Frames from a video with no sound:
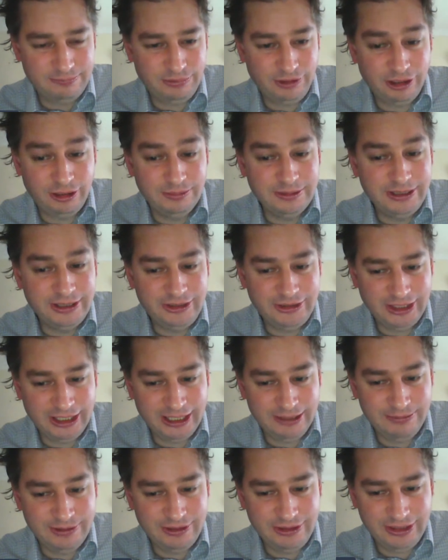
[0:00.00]
probably the
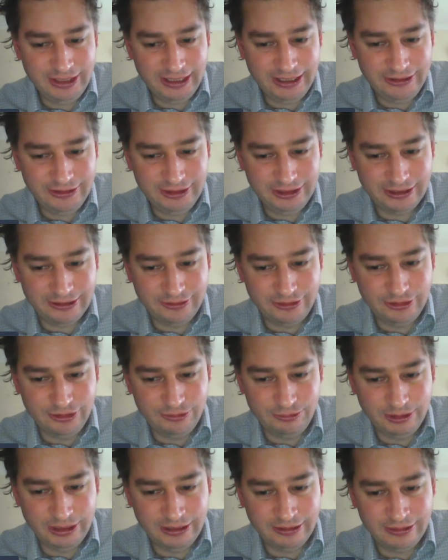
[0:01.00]
same in Tesco's as
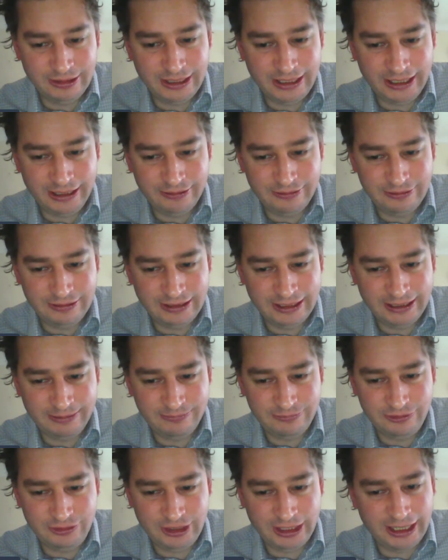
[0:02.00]
well. There,
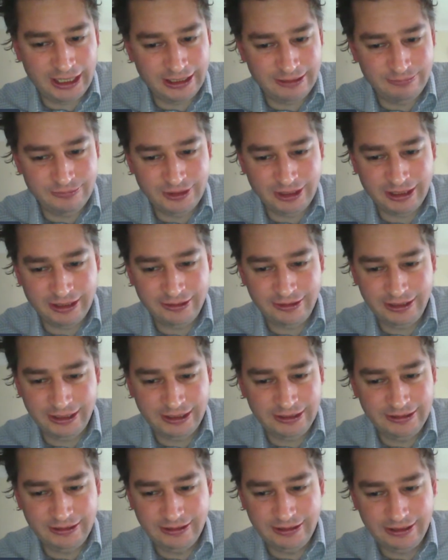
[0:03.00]
um, James, I
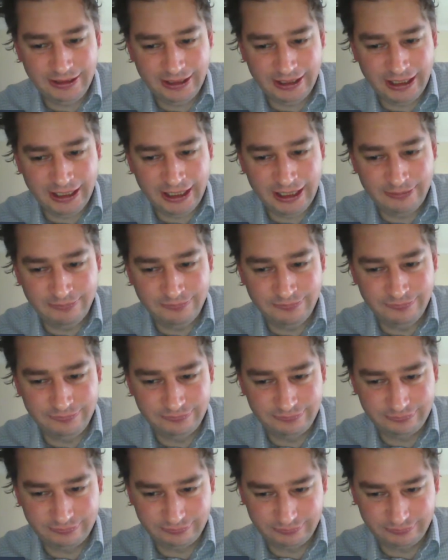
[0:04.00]
think. Um,